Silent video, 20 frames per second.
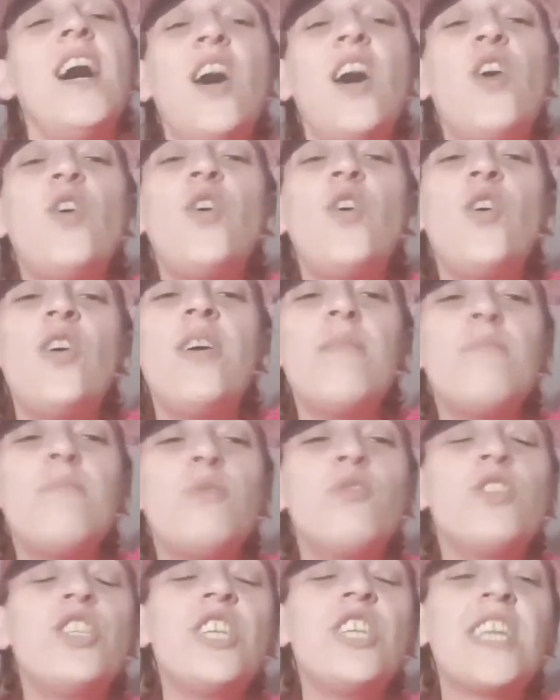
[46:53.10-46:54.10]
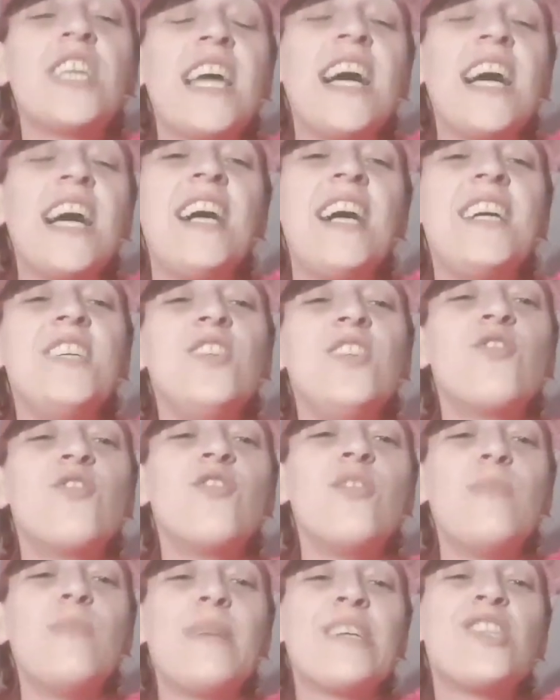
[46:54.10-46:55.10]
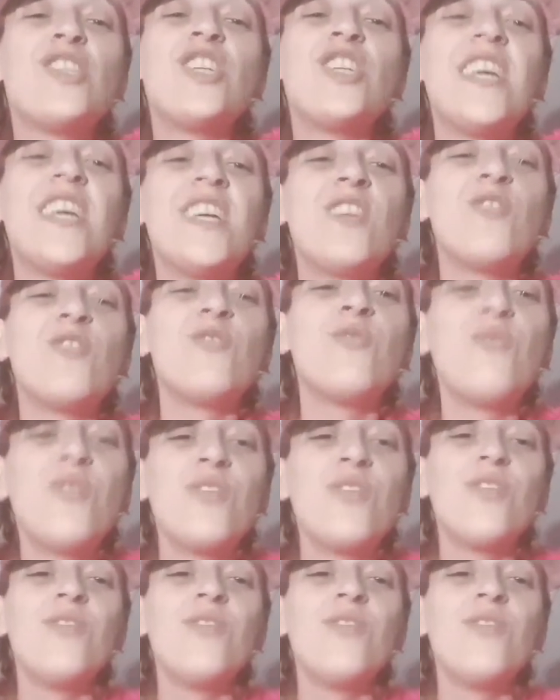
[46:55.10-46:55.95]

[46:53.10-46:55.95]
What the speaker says: Oh, emoji guy, you're going to miss Gerald.